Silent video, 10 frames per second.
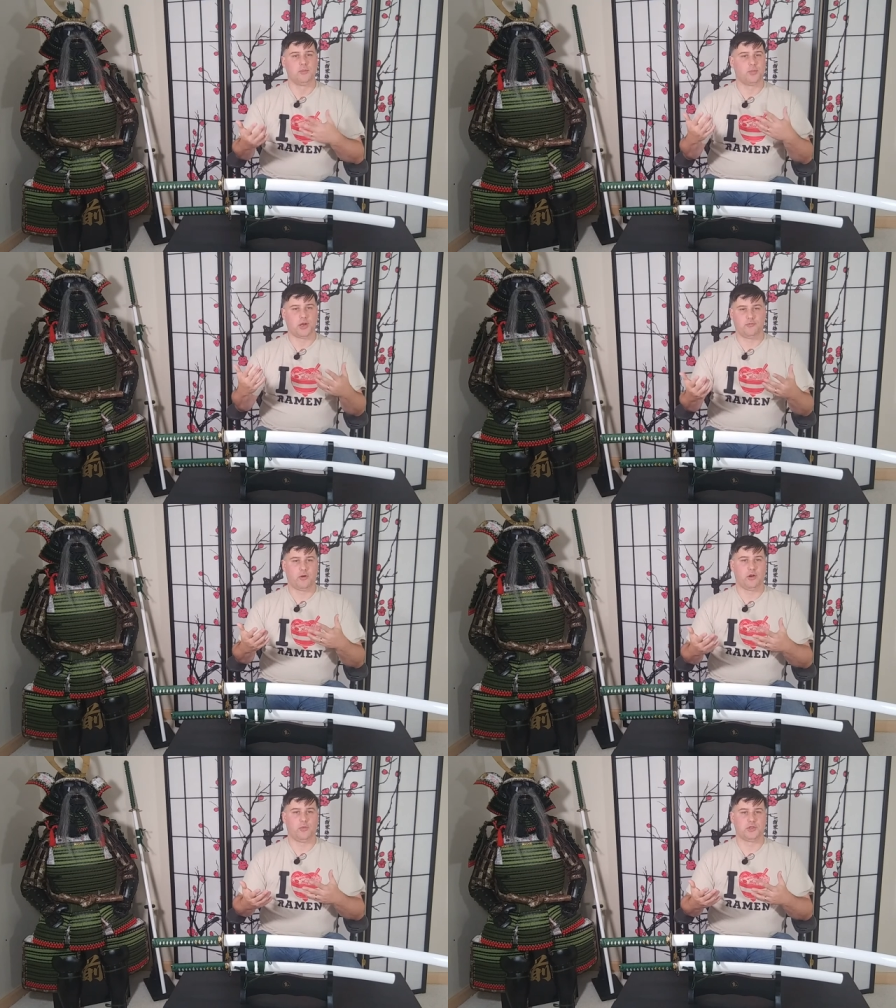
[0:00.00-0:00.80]
But I
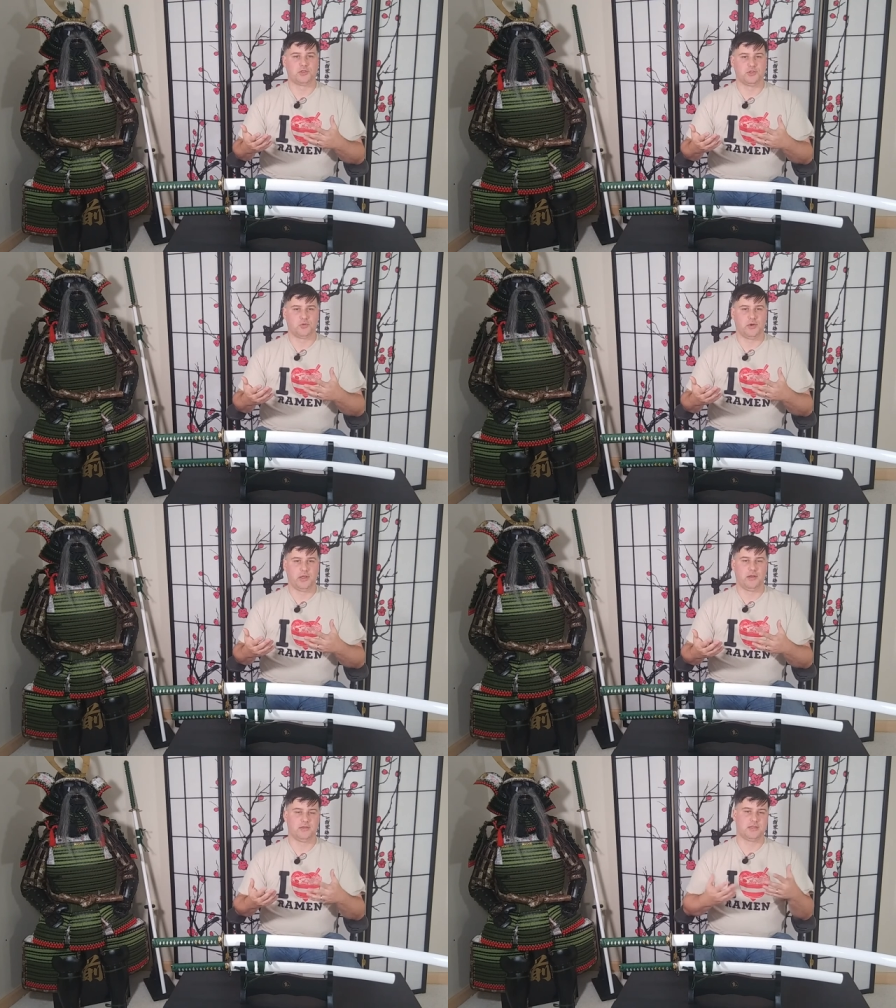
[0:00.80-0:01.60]
very much
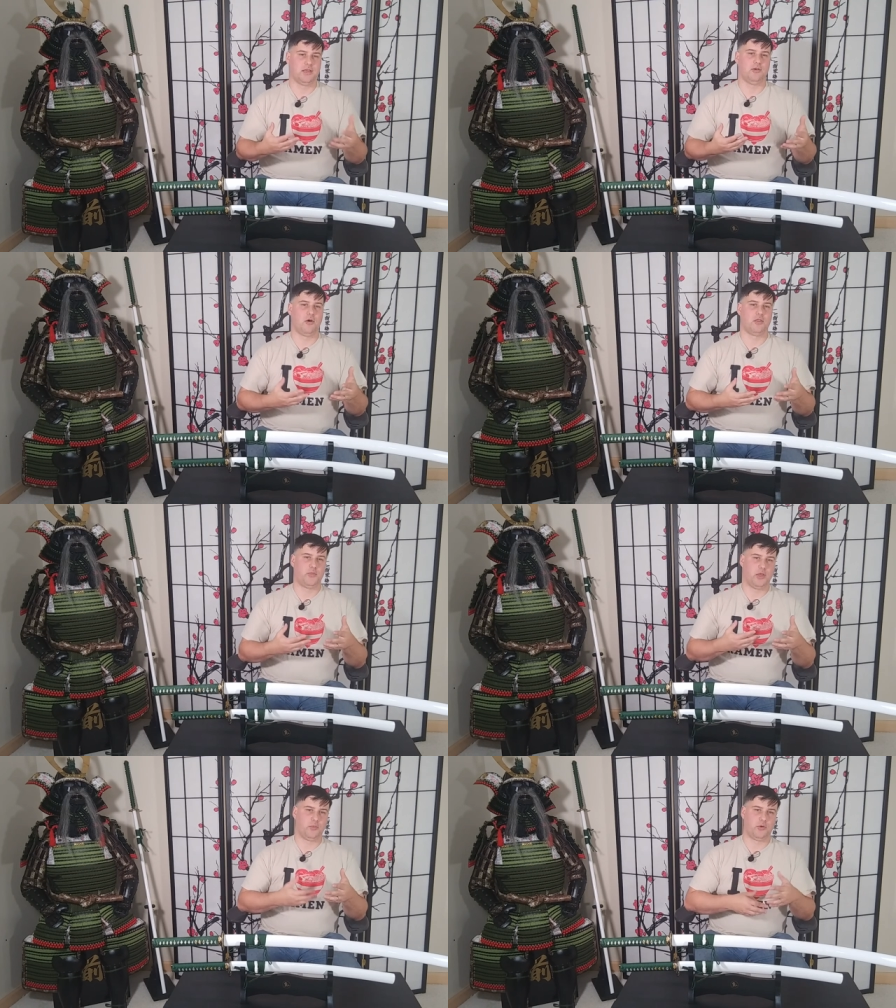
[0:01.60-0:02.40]
enjoyed seeing all the
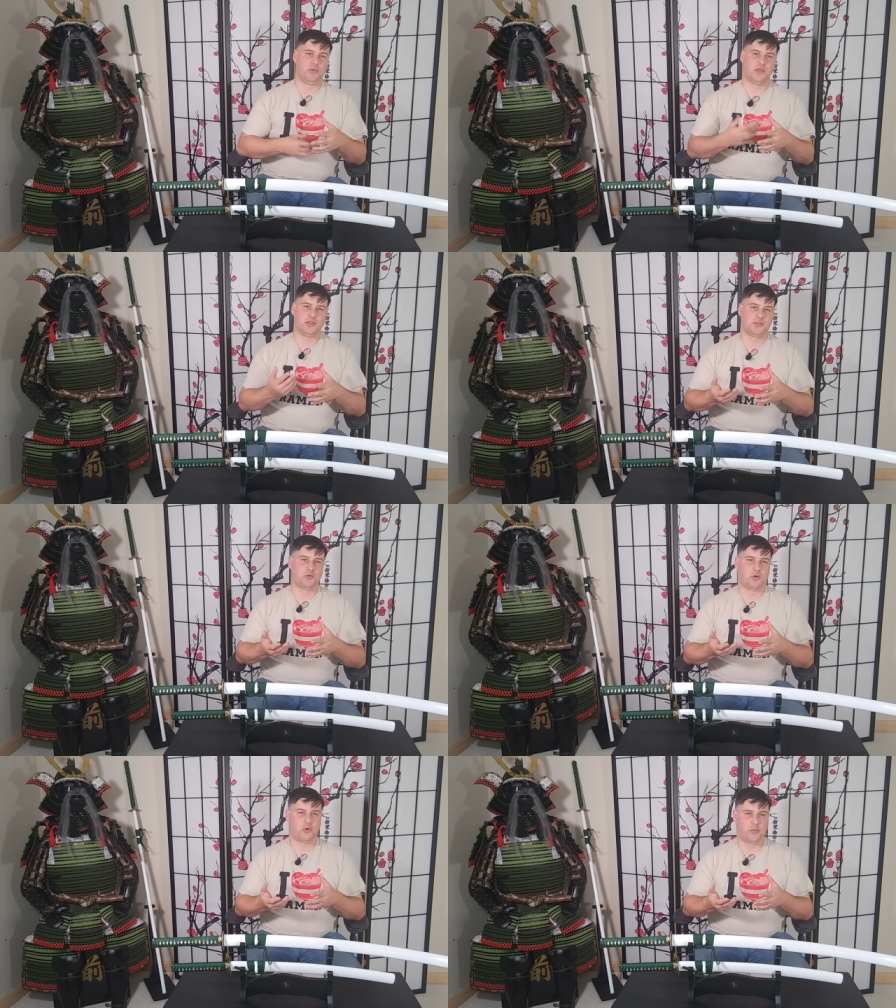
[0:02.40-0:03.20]
people, the
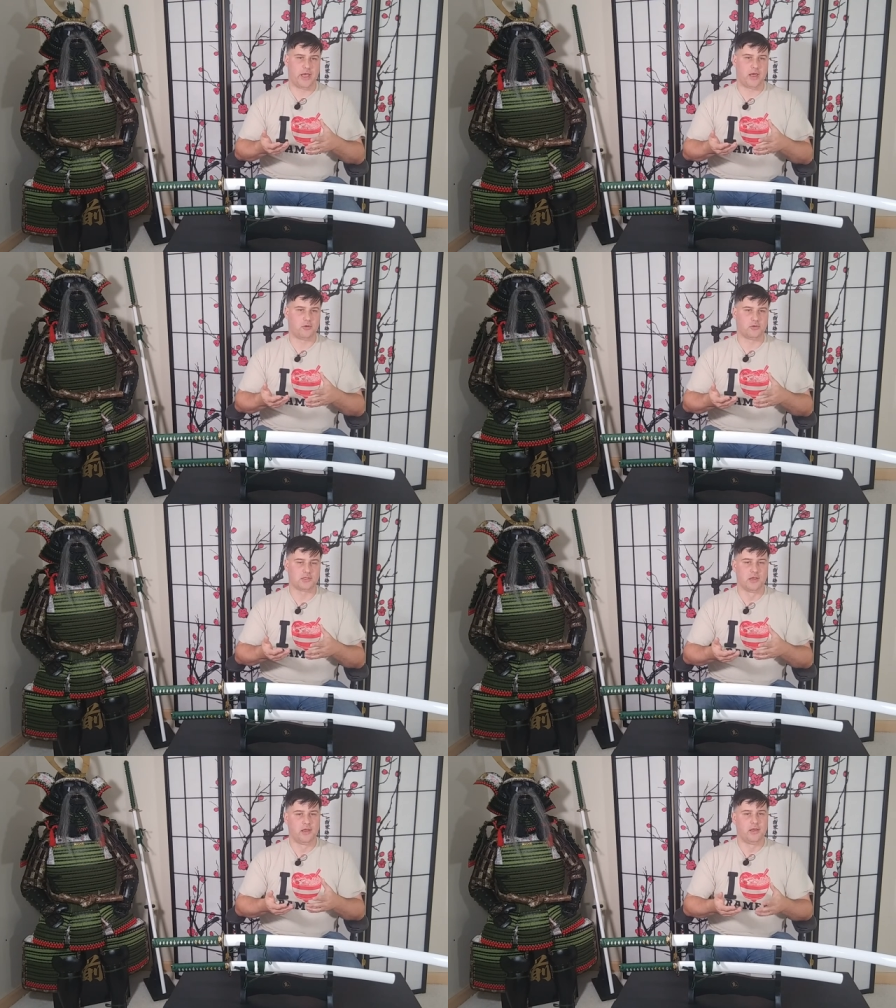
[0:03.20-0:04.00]
historical
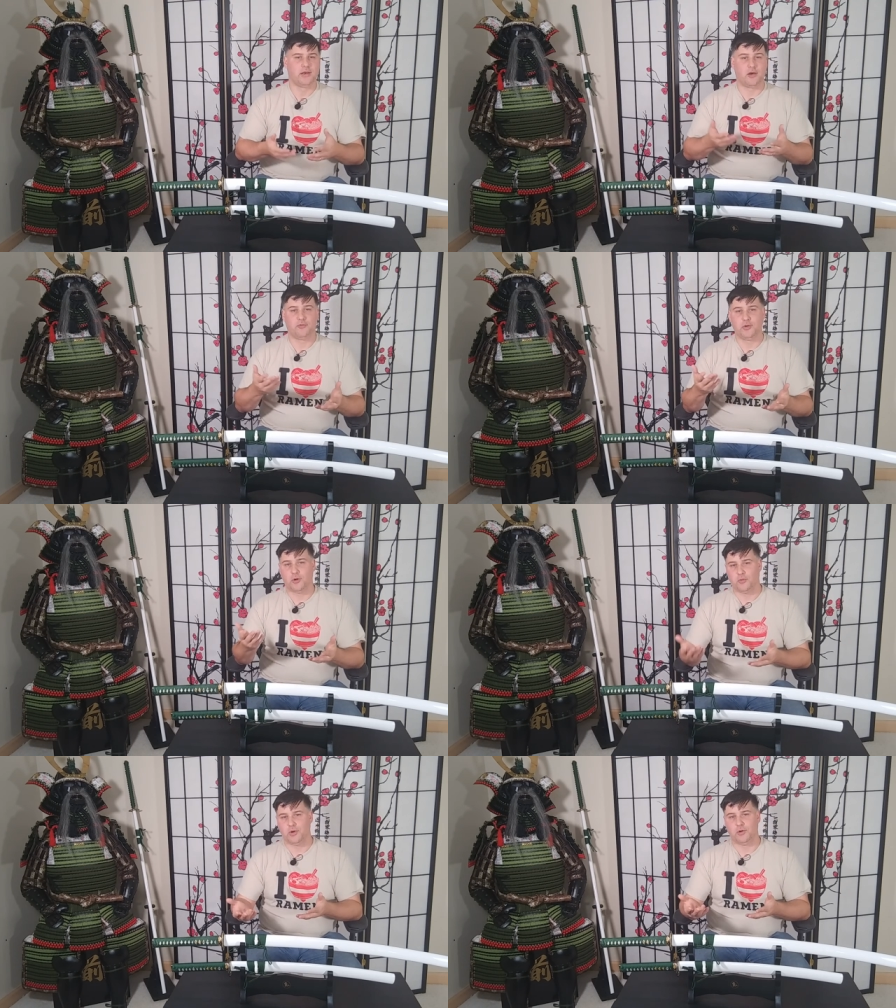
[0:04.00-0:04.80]
battles. Now, if you
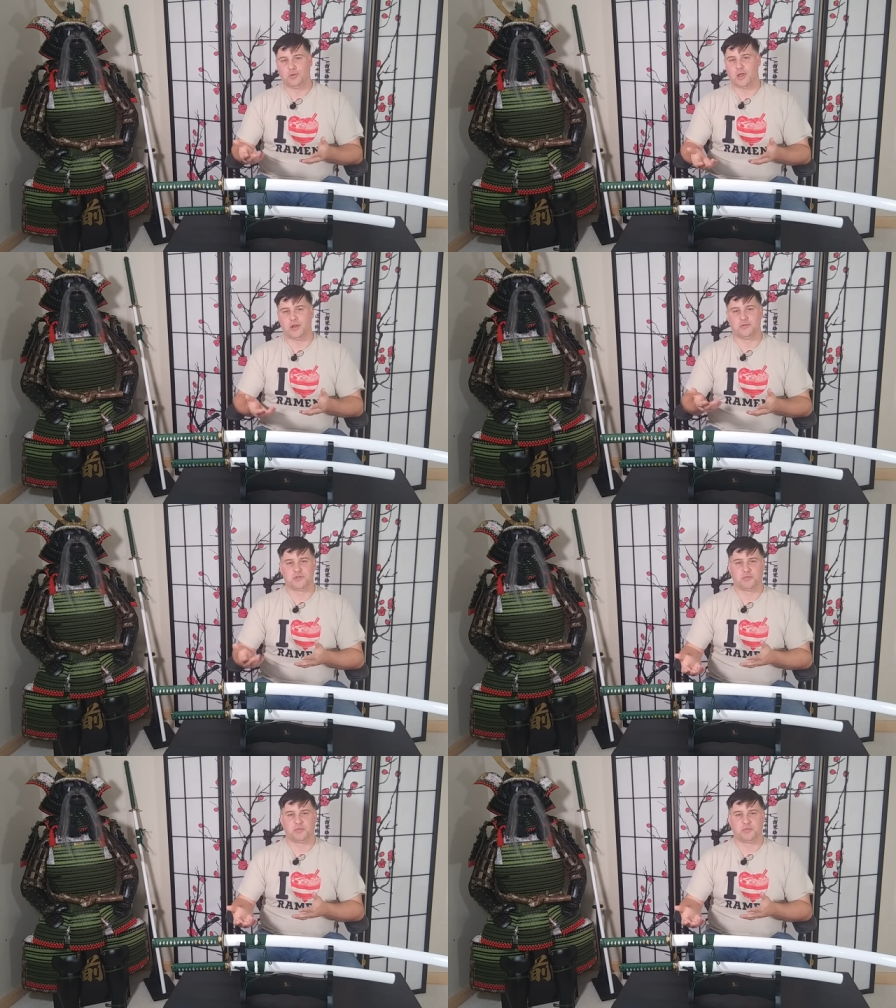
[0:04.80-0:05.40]
don't know a lot of